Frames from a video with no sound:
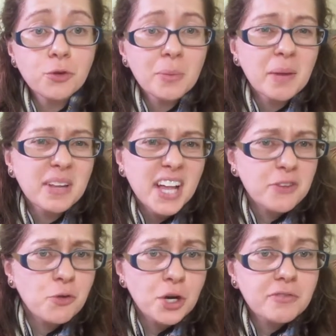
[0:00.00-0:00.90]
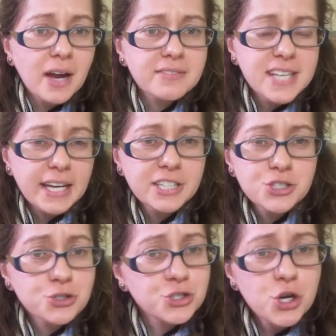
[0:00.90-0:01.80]
for maybe like 45
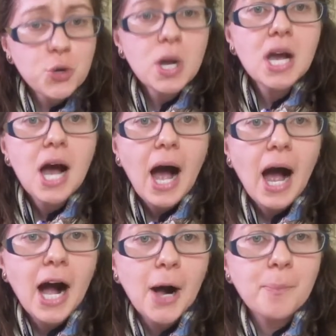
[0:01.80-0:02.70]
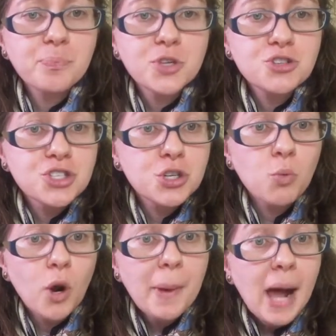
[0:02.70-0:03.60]
seconds or so, just to
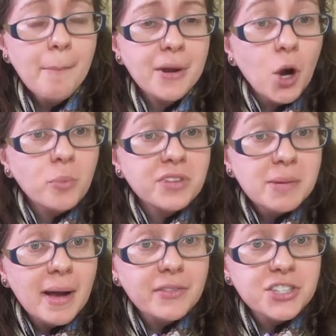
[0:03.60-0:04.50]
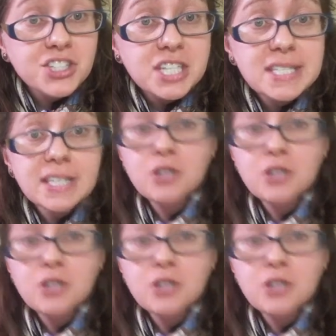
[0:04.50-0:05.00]
warm it up and hopefully melt the cheese a